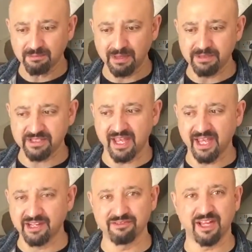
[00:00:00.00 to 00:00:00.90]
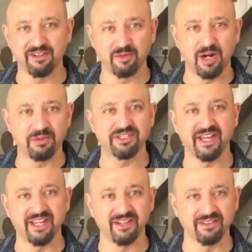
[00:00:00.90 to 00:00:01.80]
may be scared of kind of what I was
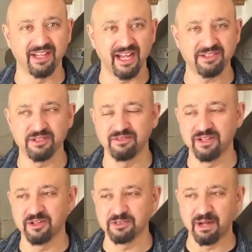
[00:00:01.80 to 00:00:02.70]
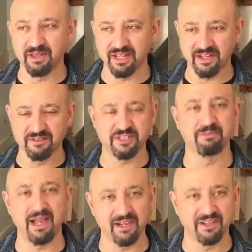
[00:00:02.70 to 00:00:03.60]
saying in the last 2 videos about the kind of the
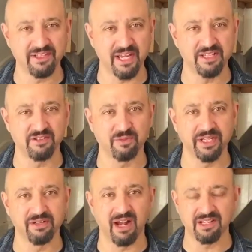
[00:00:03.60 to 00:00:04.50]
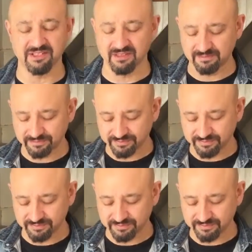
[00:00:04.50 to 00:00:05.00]
smell and the taste of wheatgrass,